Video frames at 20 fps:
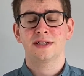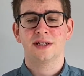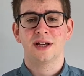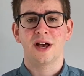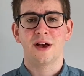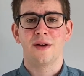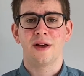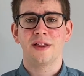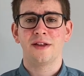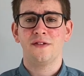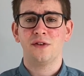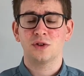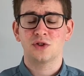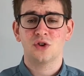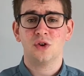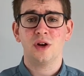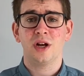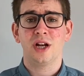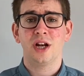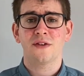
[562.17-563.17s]
and they feel
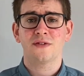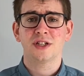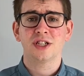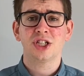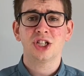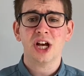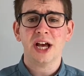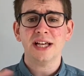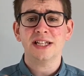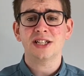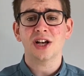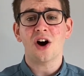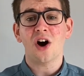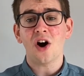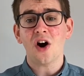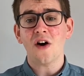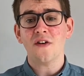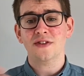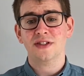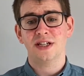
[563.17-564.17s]
strongly enough to chase
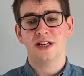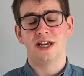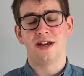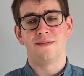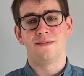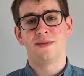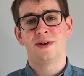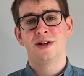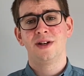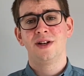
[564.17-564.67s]
after him